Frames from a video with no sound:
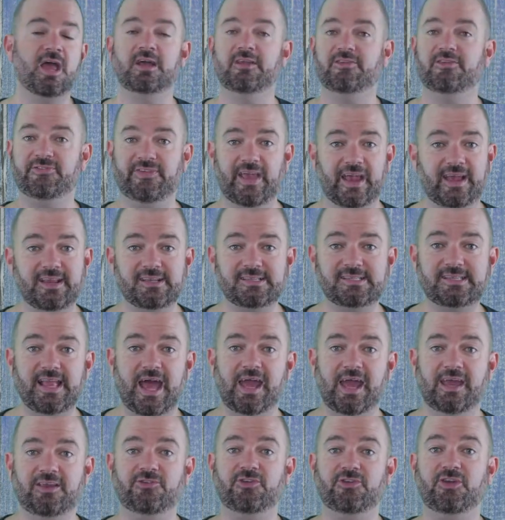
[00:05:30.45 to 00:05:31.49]
Second
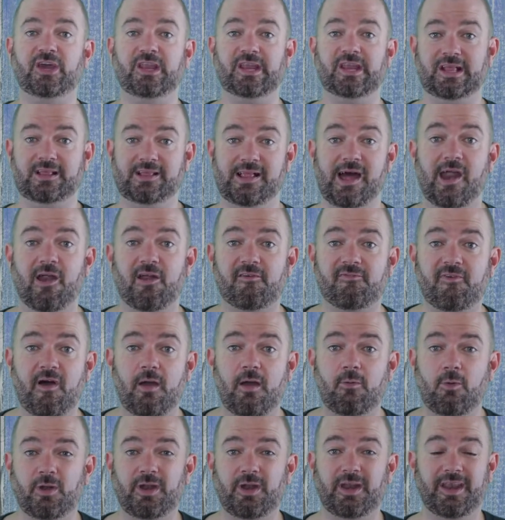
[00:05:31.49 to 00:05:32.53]
stage, you're going to clarify
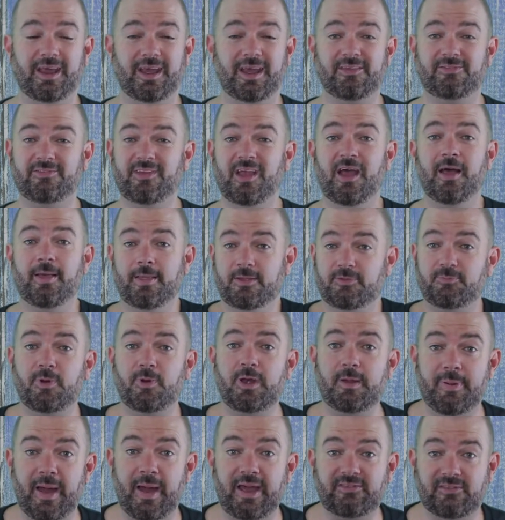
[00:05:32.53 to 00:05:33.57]
what it is. It's
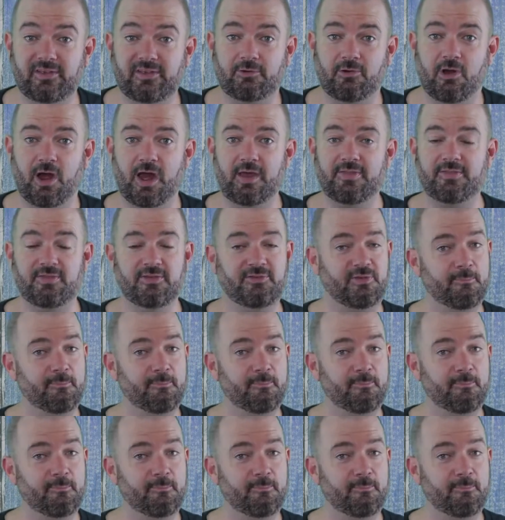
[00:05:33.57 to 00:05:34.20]
pretty basic, right?